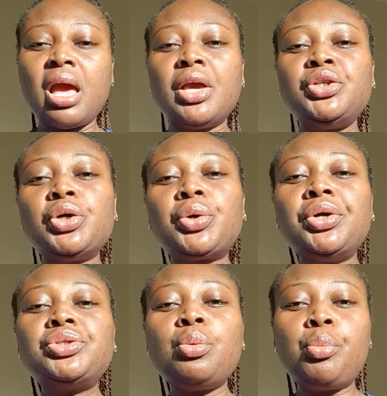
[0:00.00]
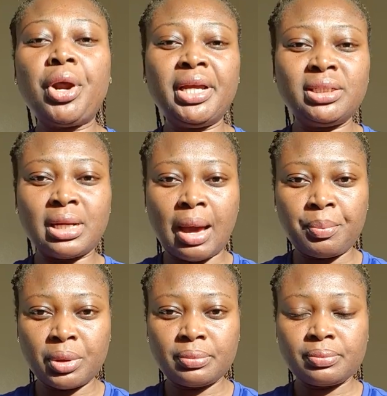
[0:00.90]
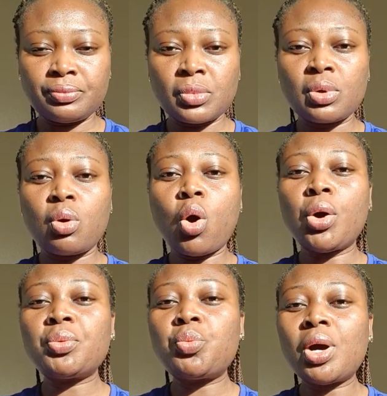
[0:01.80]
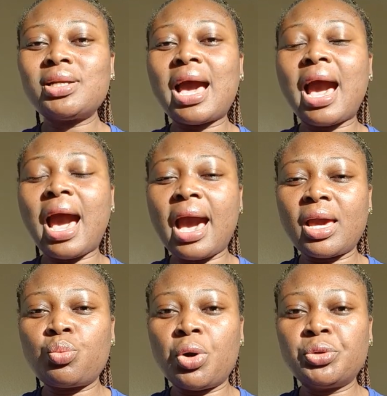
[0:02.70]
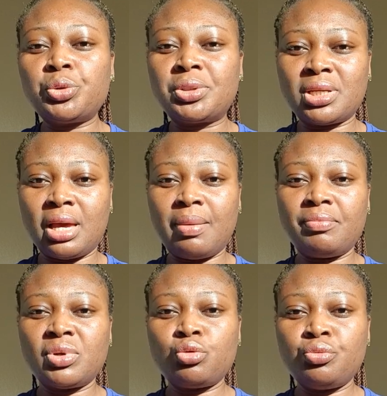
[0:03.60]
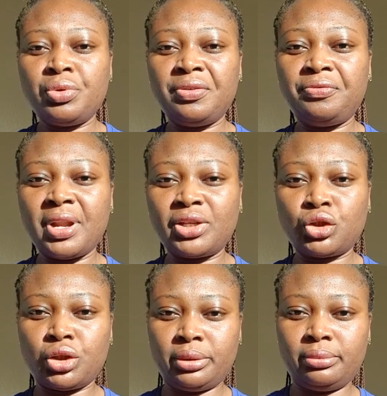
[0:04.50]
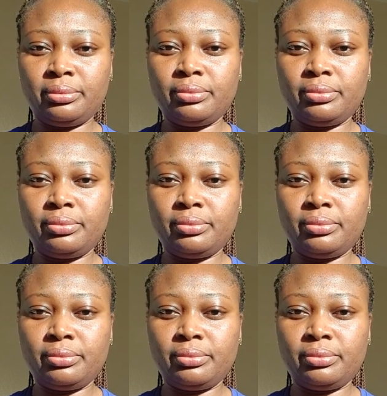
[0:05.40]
You're going to brain dump on what I want to term reflection.